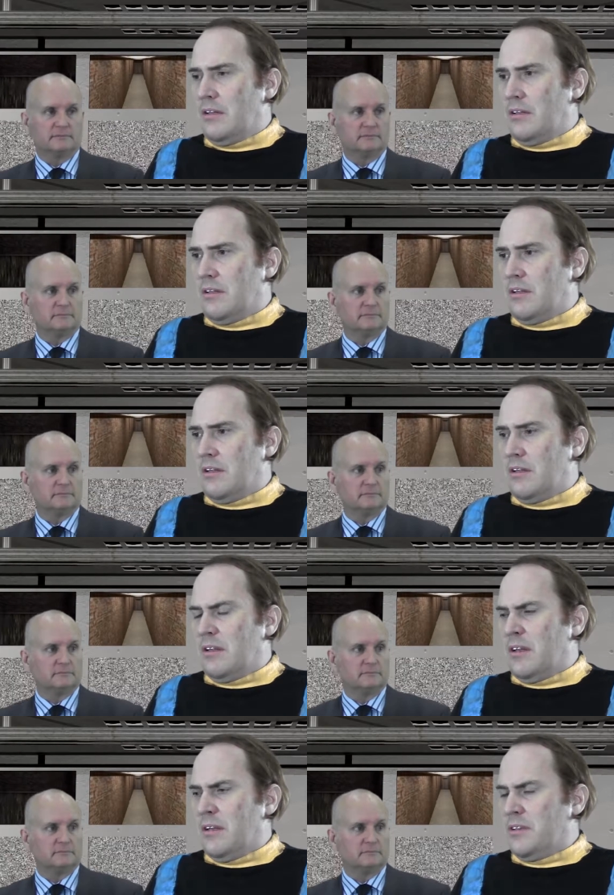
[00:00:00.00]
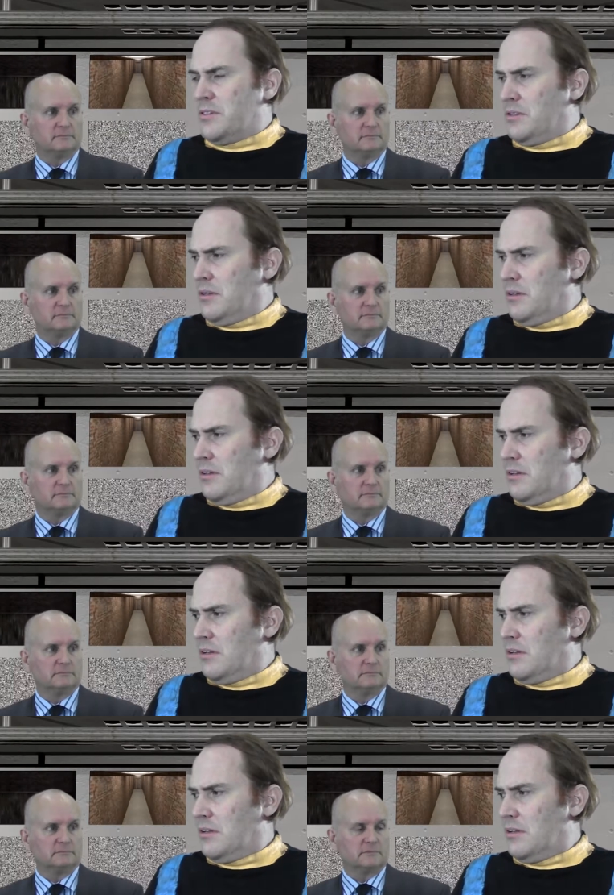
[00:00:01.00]
Speaker 1: It, I, I should.
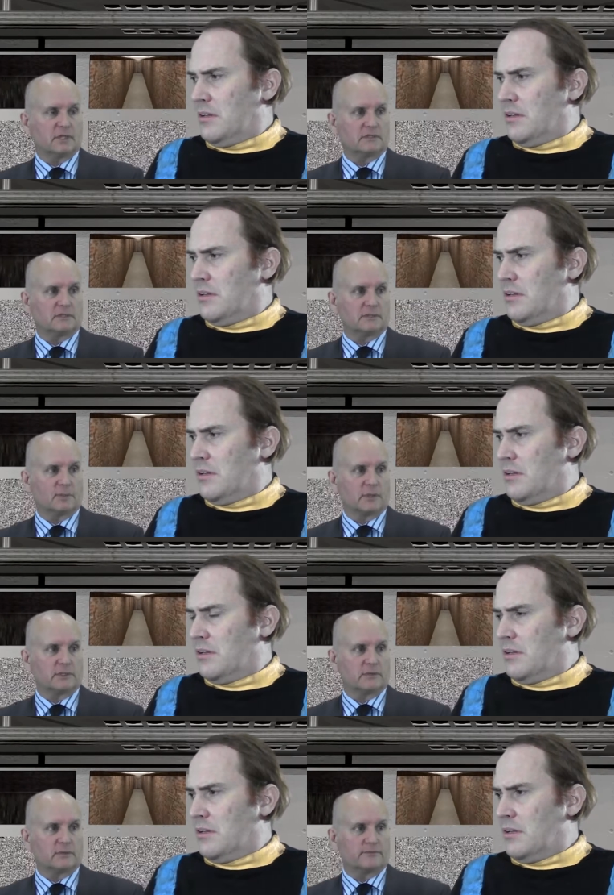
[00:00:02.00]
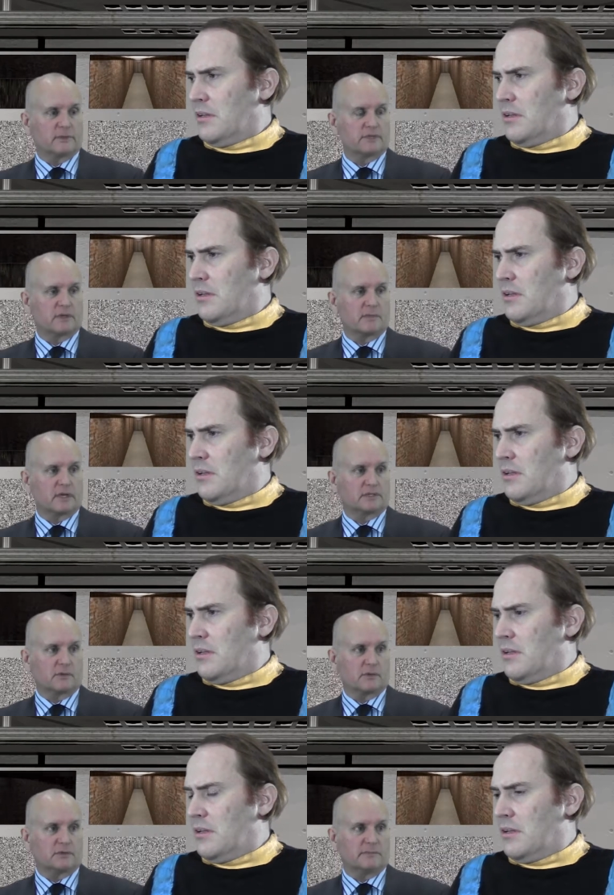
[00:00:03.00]
Yes, it's important to enforce trademarks in
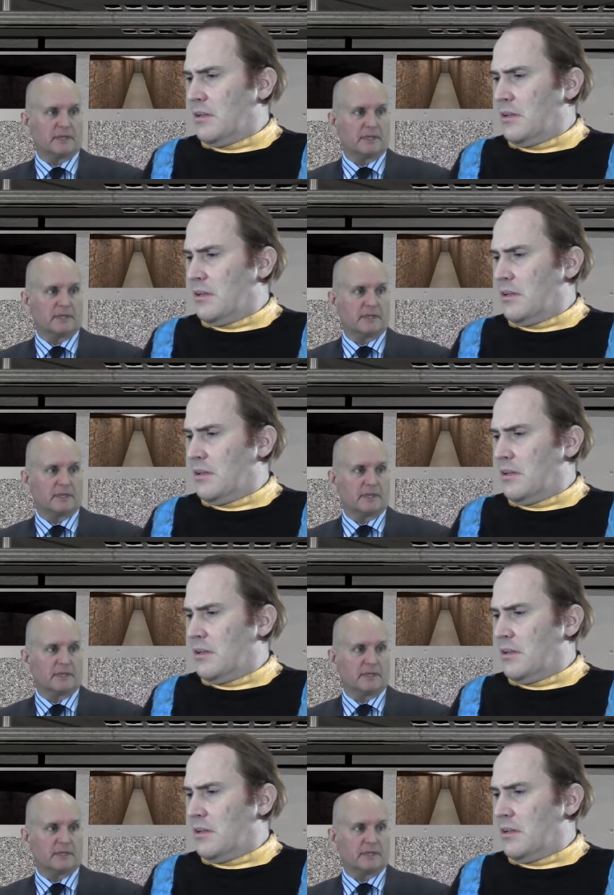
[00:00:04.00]
order to